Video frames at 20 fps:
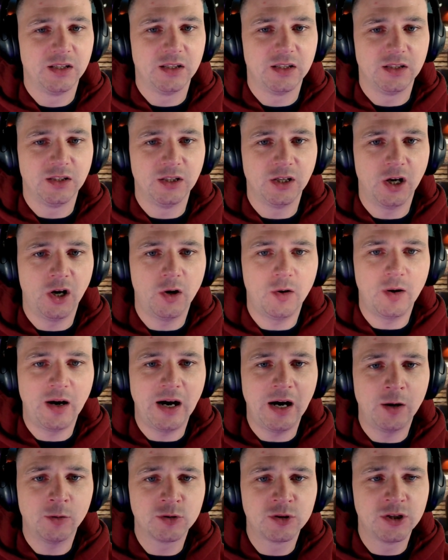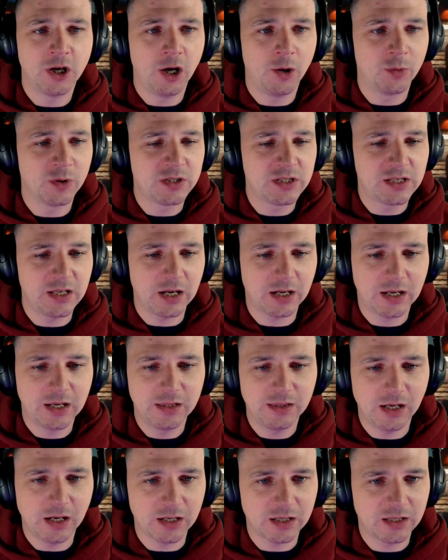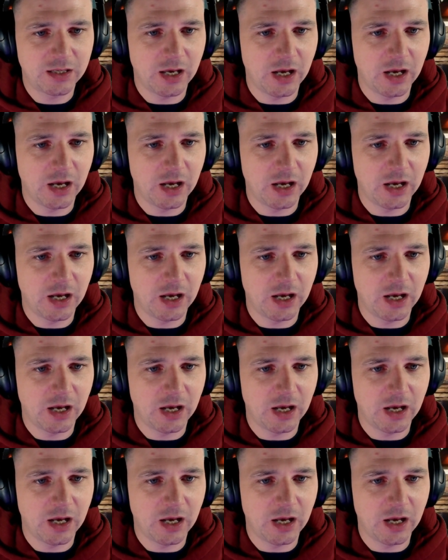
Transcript: Yo, how tall we stacking that